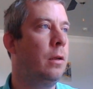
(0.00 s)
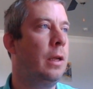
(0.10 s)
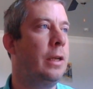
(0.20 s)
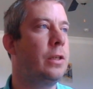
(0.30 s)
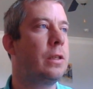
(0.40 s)

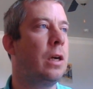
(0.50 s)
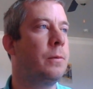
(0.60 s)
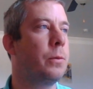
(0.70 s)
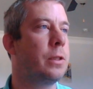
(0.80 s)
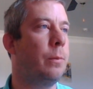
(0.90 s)
It just
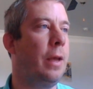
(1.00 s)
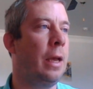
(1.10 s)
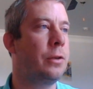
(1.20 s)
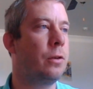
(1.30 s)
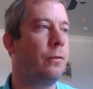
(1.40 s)
comes with some
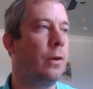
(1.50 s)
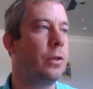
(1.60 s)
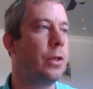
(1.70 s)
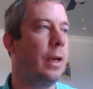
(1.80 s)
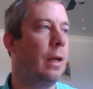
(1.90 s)
extra
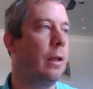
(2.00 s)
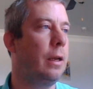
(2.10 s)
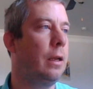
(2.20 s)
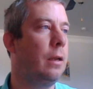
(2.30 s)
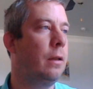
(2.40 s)

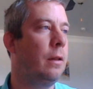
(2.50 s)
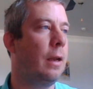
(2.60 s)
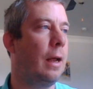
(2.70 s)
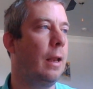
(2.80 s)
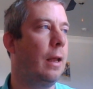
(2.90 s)
functionality that
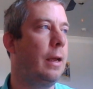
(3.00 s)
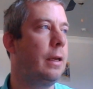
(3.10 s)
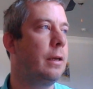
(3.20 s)
I like.